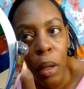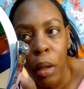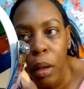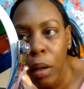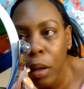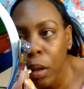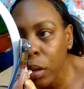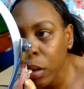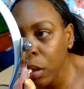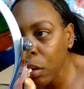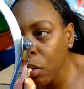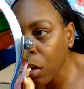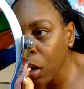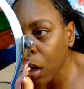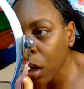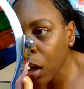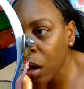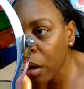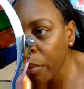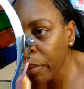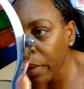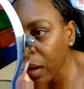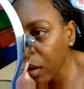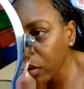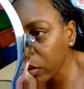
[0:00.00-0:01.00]
it don't
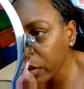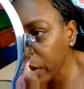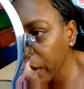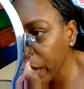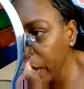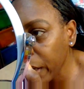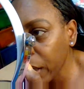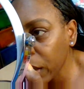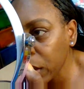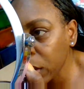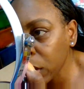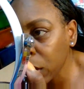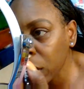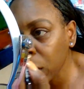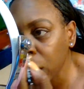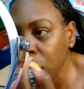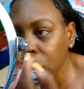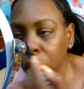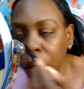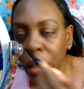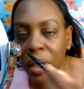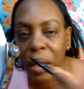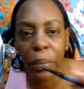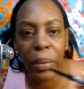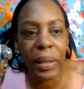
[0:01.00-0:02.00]
come out as
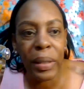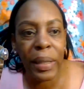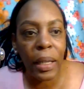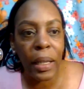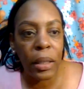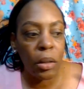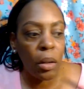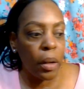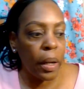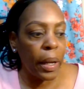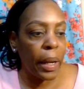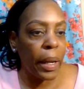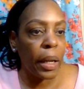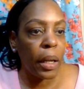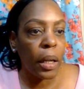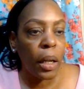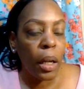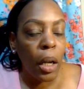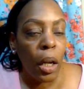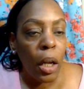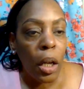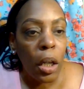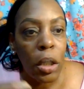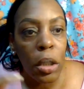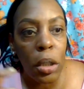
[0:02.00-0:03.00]
good but that's okay
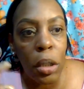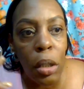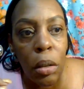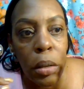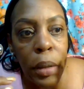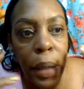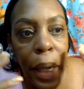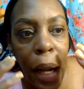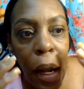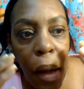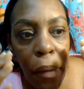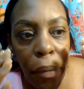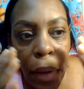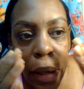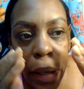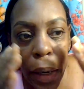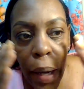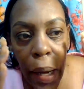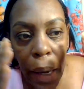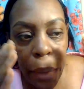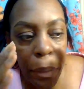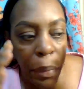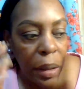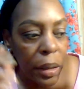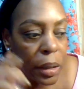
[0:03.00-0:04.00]
so now that
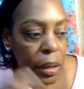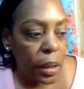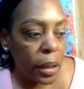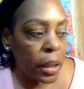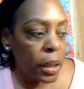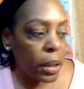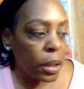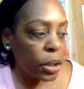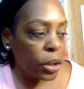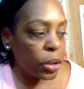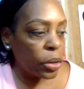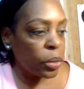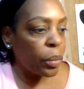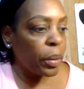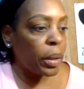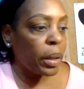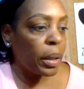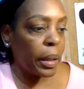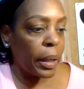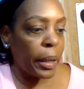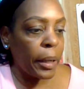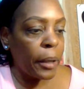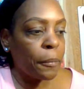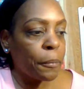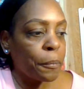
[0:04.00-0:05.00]
I'm done
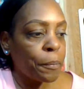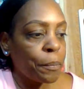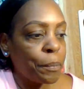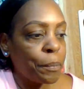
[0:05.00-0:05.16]
doing that